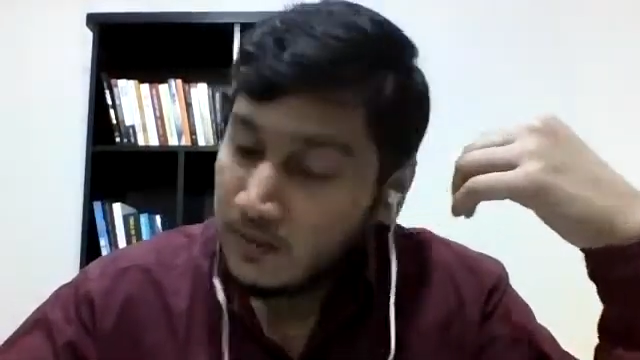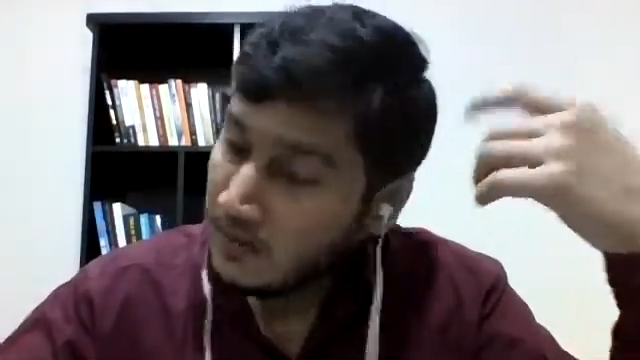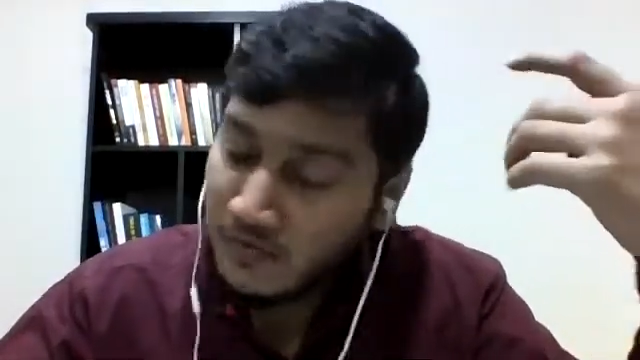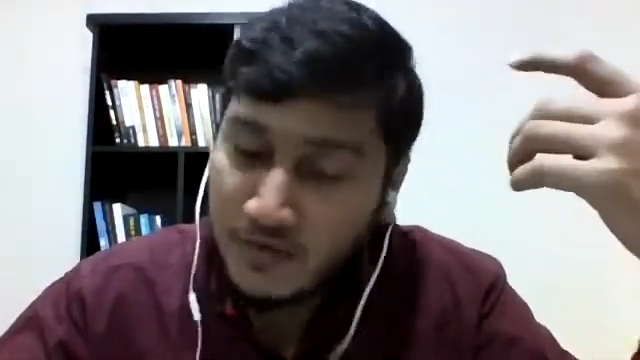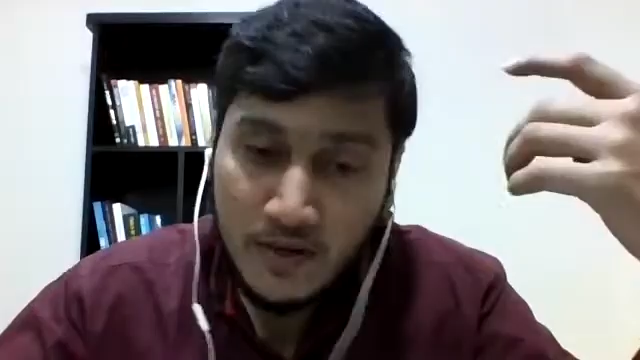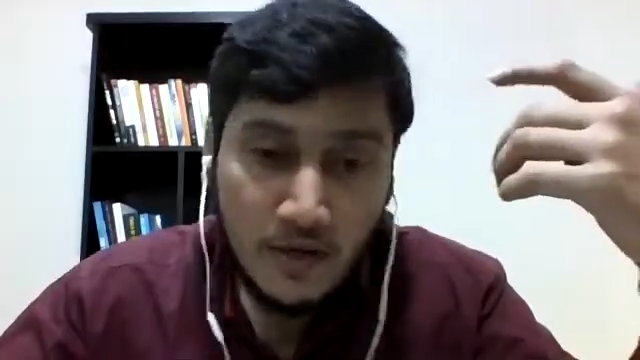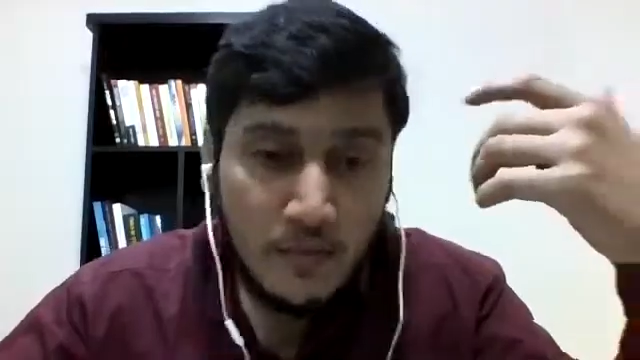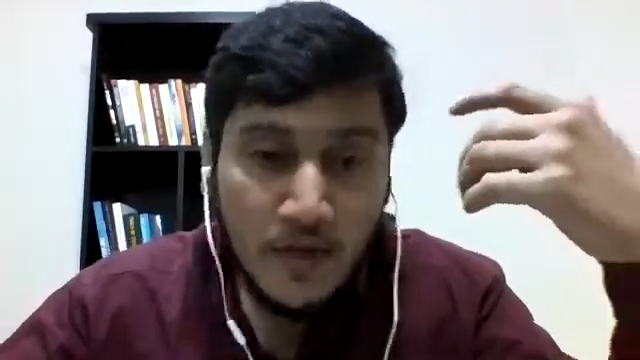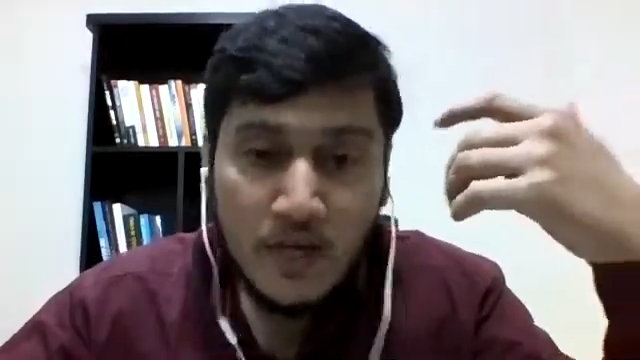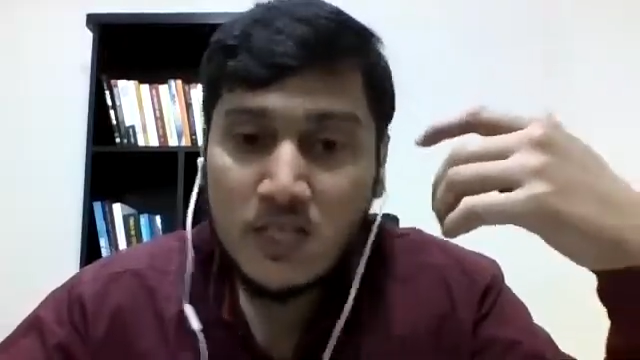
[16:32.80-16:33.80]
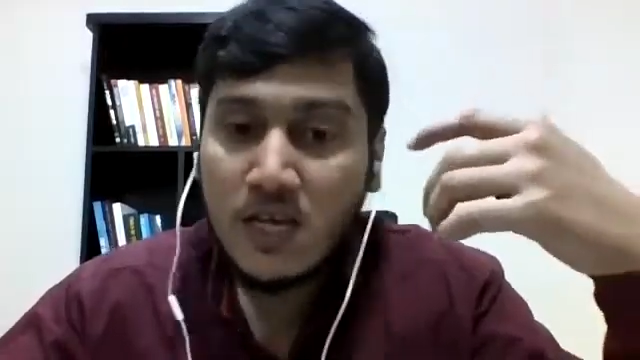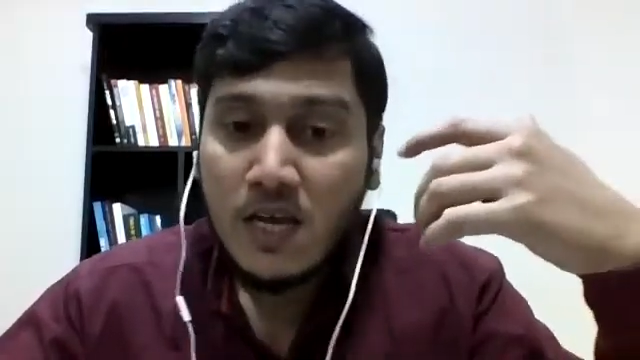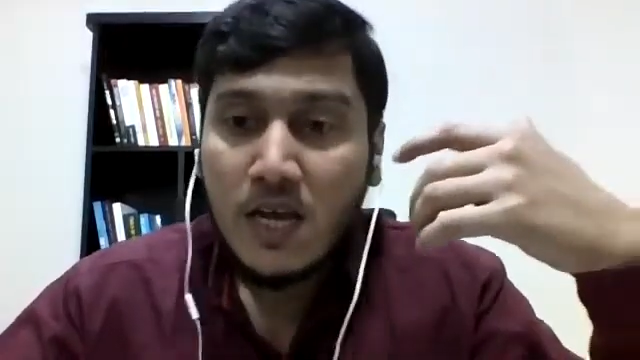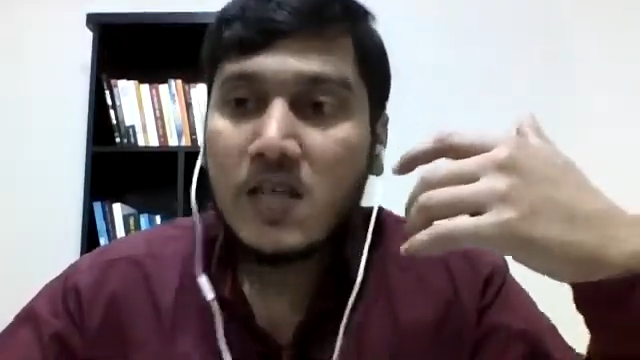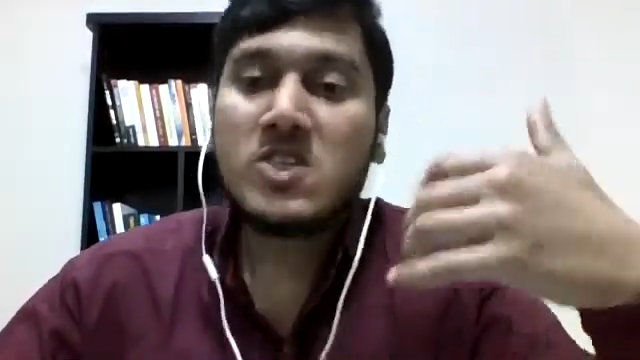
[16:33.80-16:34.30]
definitely, because
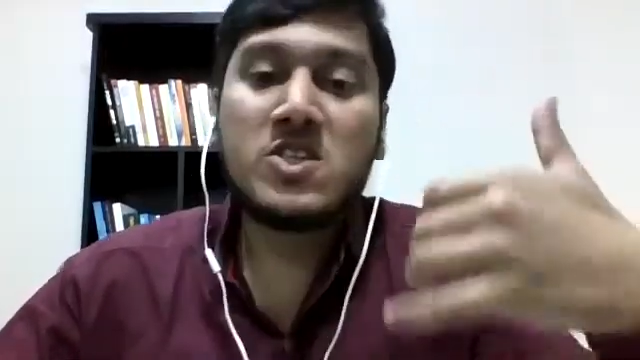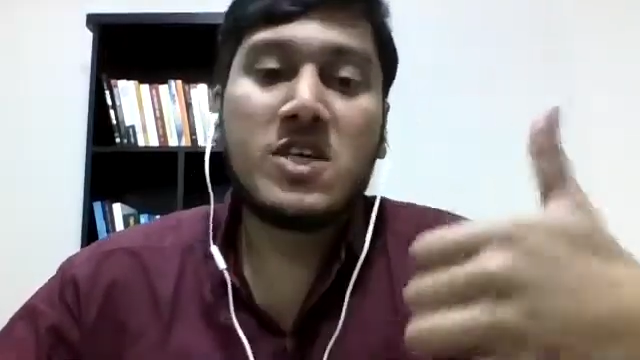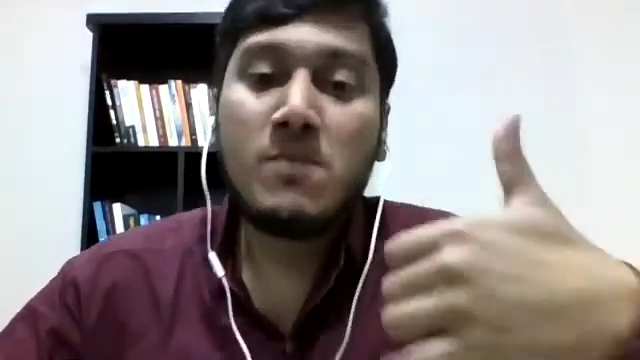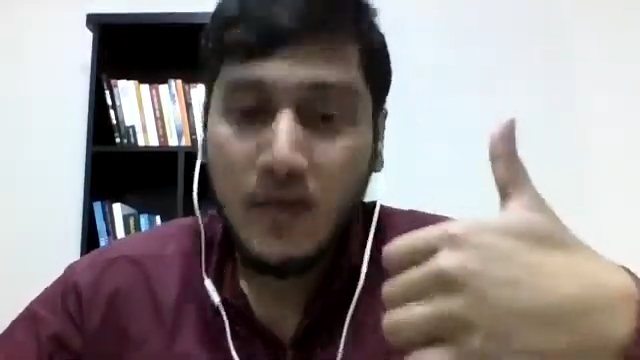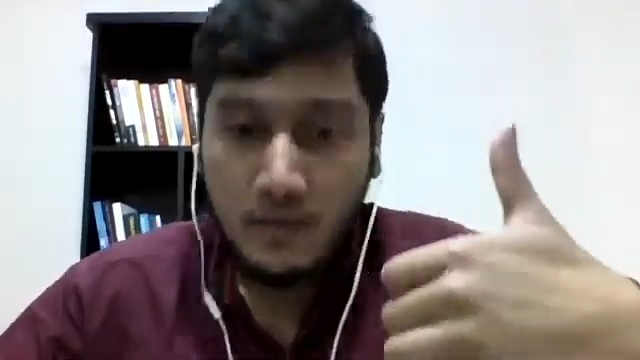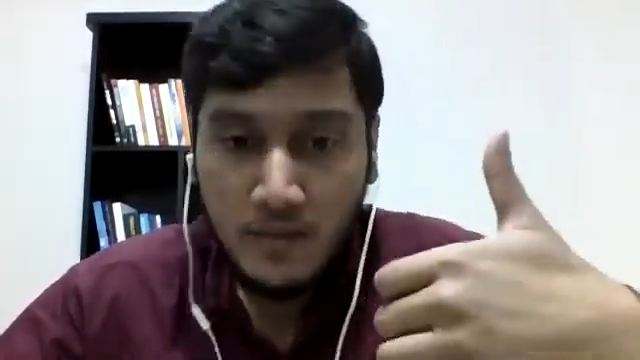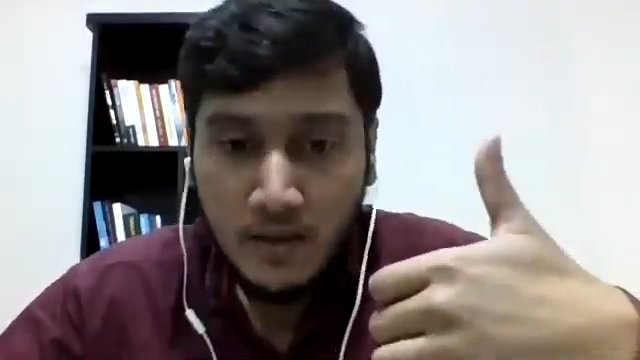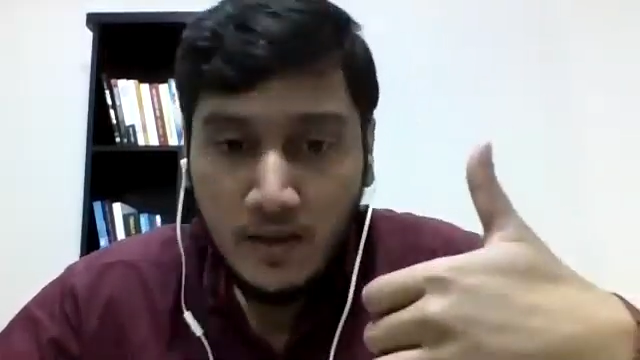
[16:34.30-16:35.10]
it's a team game.